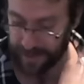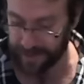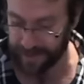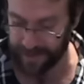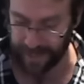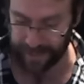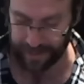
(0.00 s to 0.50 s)

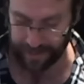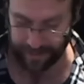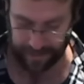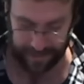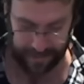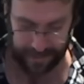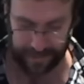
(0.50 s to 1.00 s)
taking
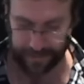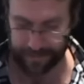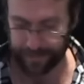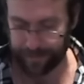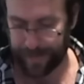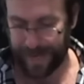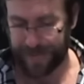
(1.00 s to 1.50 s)
the
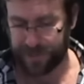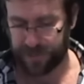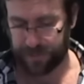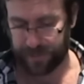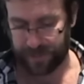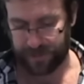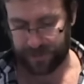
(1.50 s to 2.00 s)
base
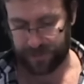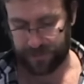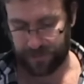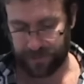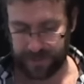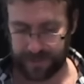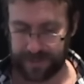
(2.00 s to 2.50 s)
with you,
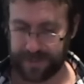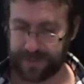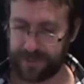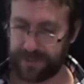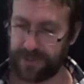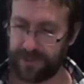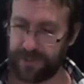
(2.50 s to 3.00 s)
because this
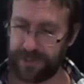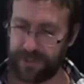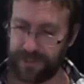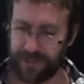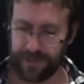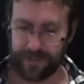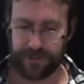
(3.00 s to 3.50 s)
is
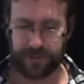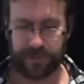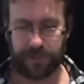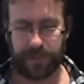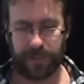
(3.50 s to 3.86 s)
huge.